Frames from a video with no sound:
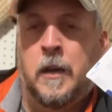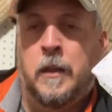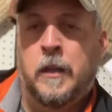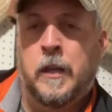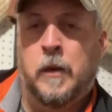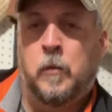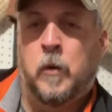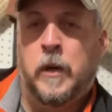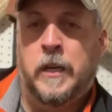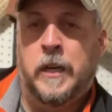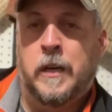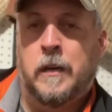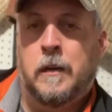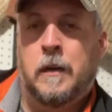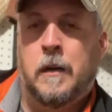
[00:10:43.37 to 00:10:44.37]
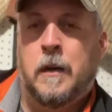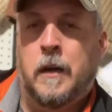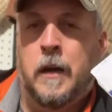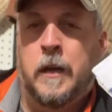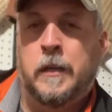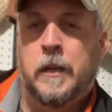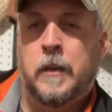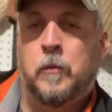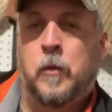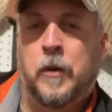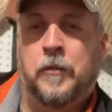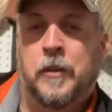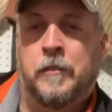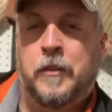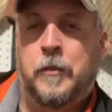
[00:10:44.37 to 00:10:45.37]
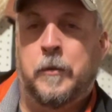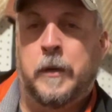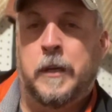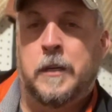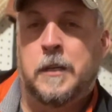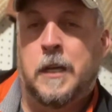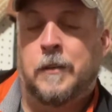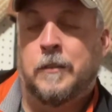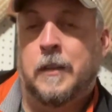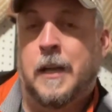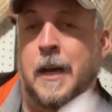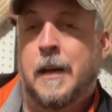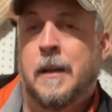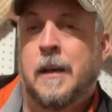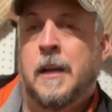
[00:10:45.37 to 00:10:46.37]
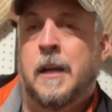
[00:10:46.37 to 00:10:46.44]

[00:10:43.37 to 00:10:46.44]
then 1 year, and then once every 3 years after that.